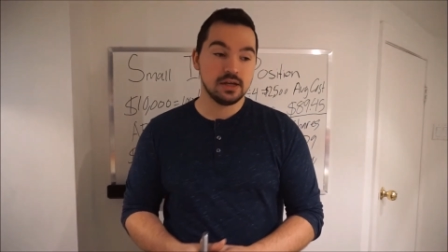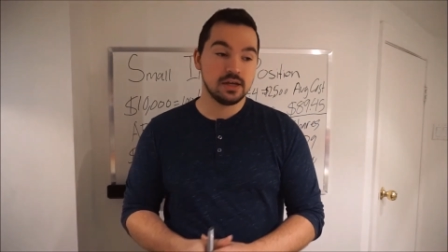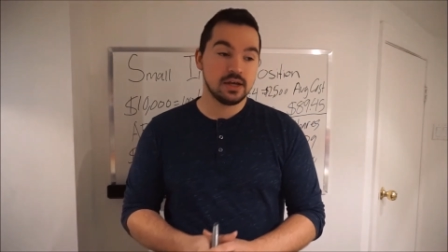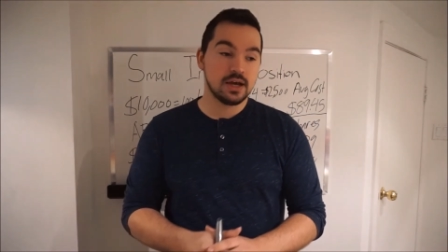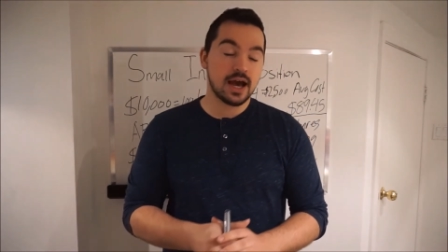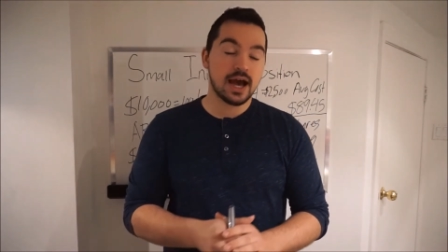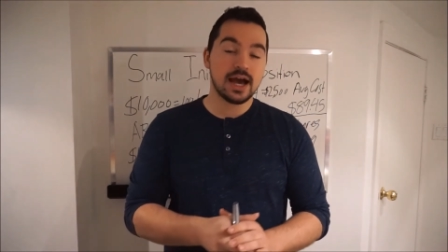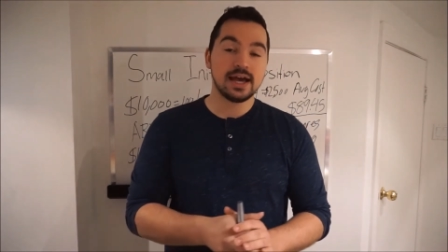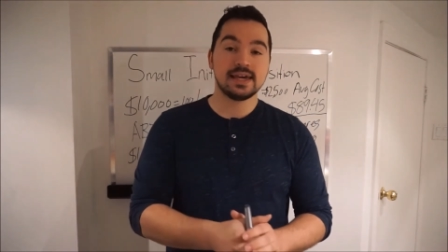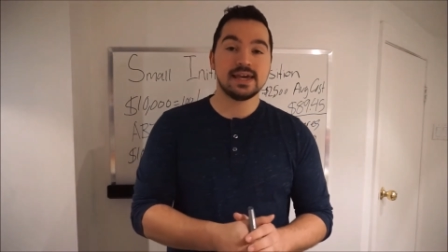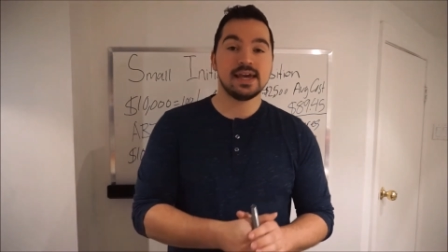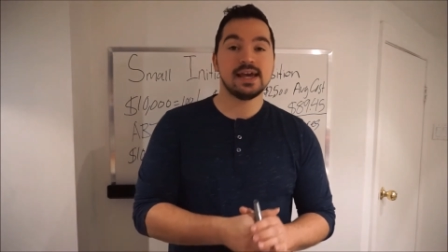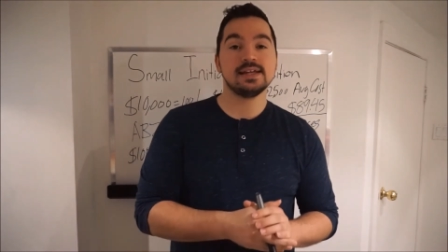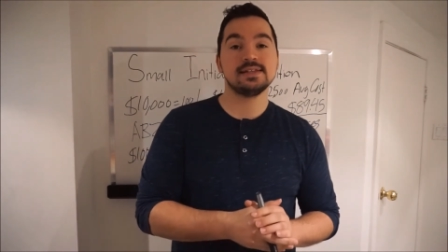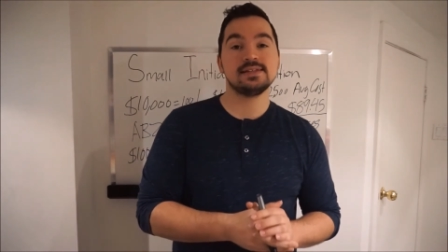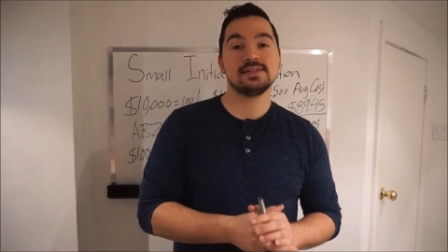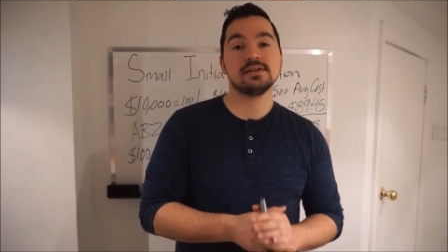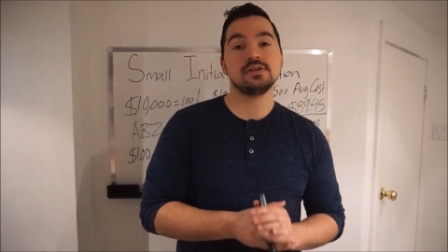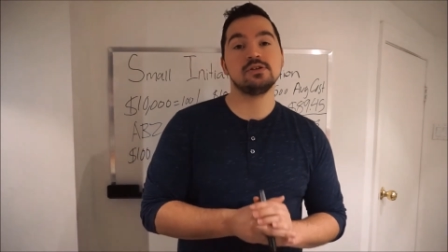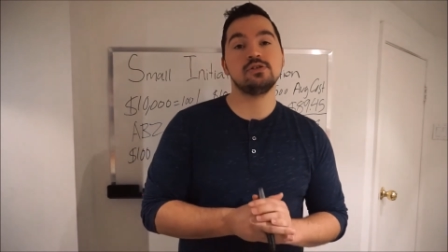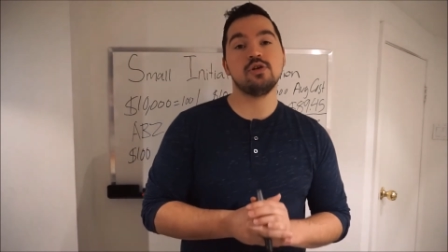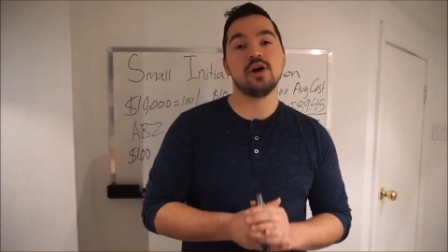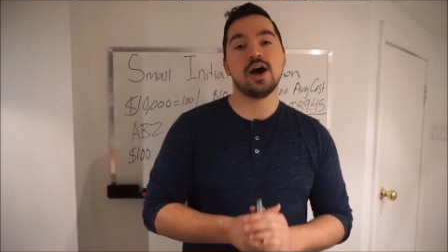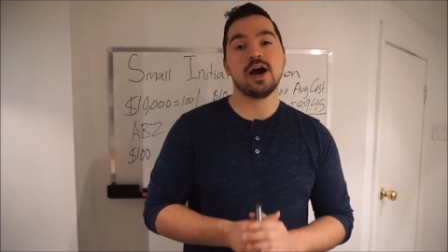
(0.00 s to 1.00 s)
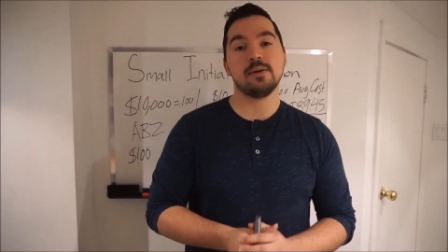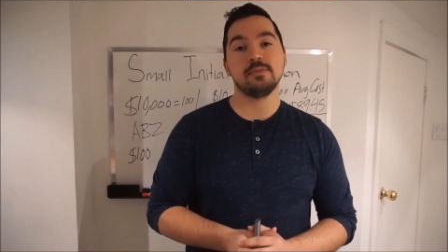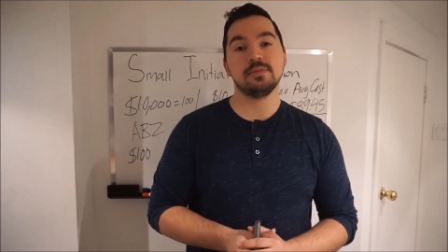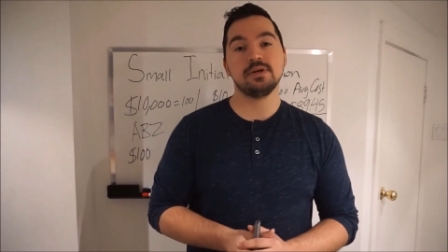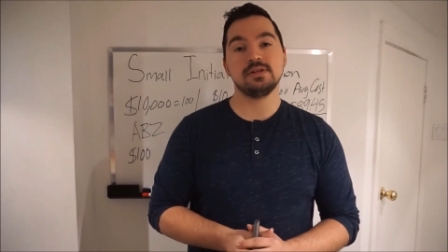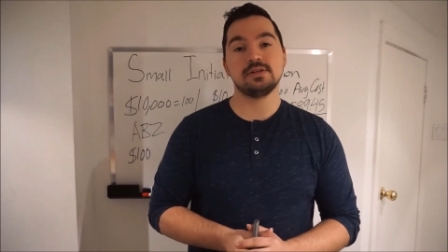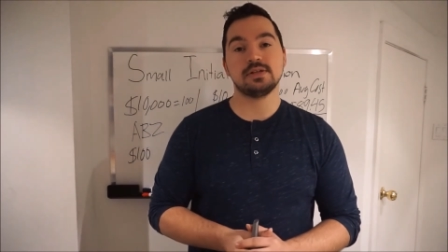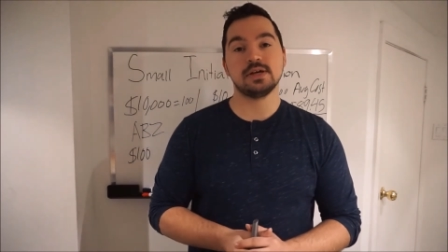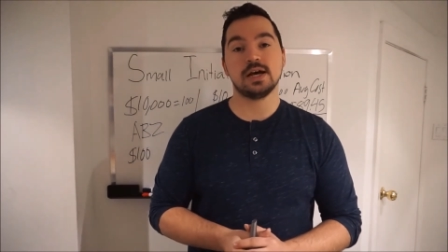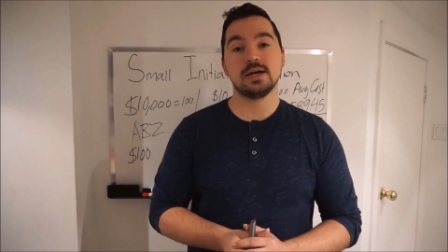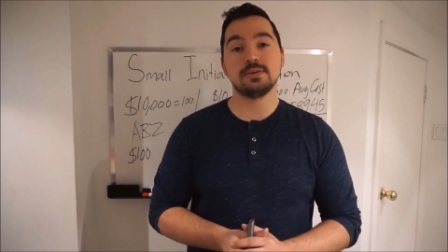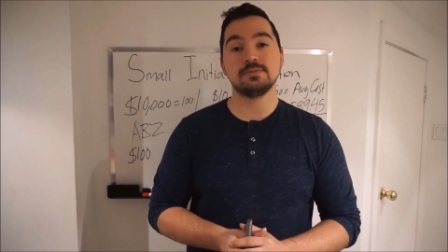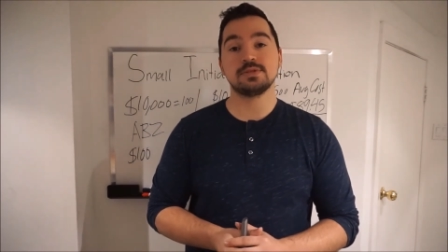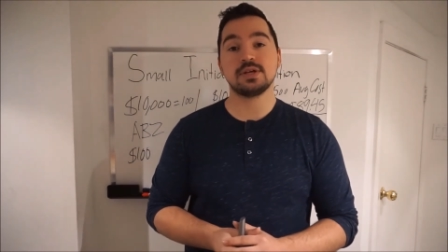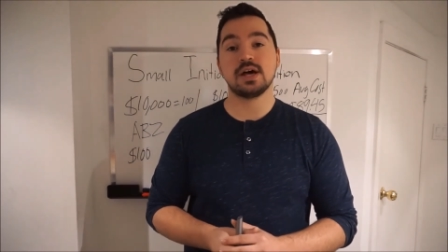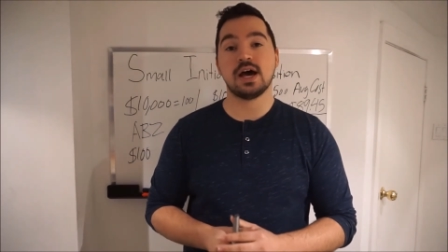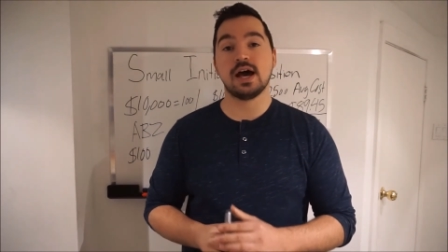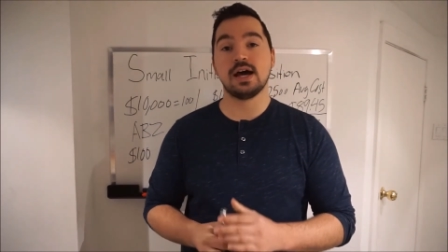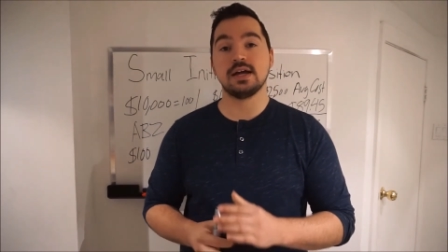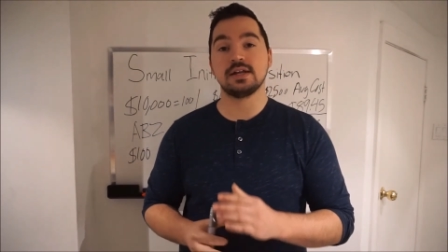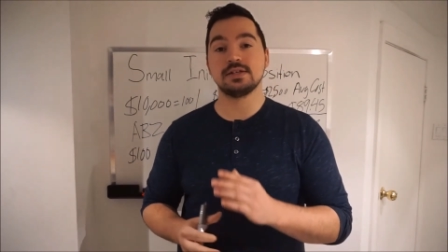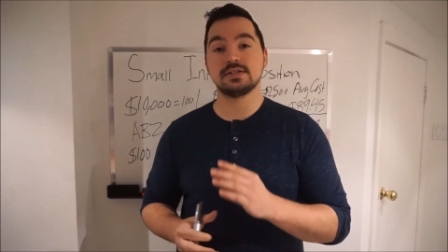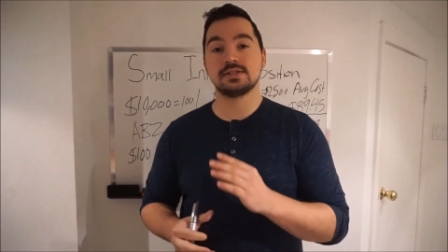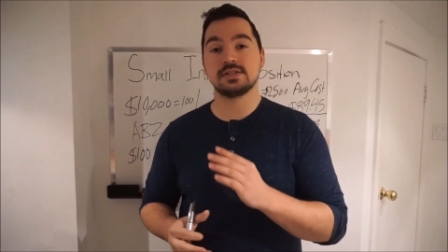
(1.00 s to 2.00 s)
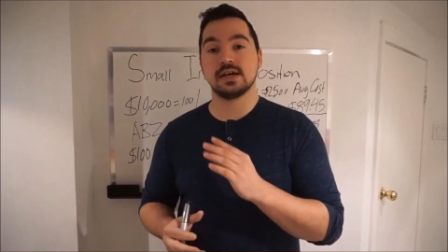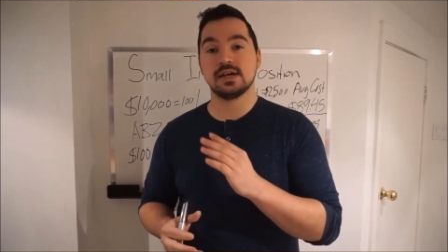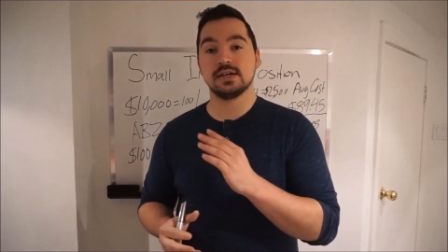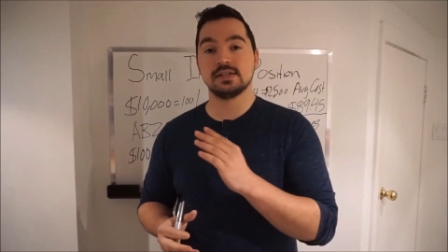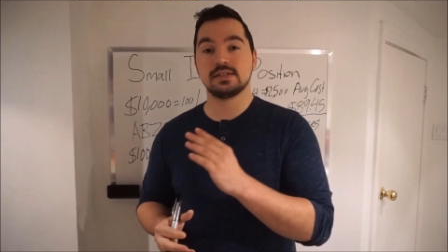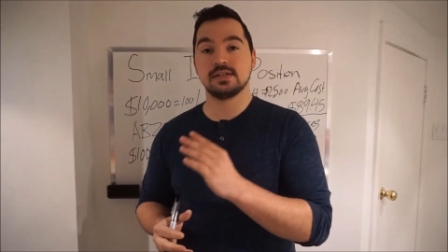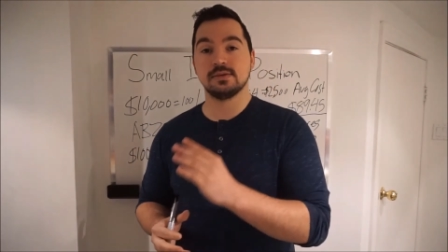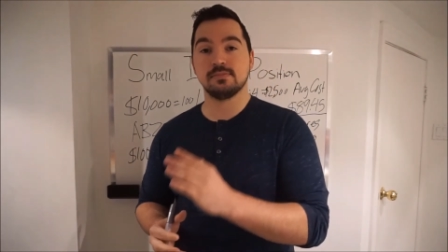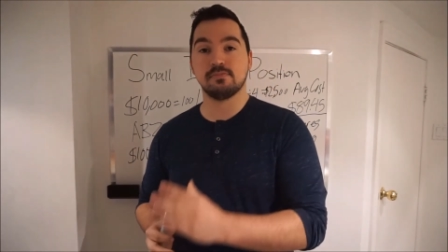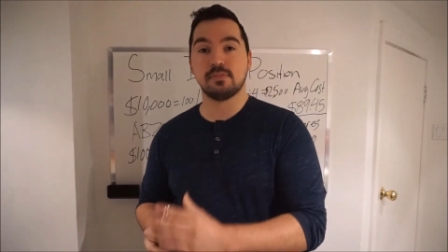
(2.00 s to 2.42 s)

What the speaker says: I can't tell you how many times I decided to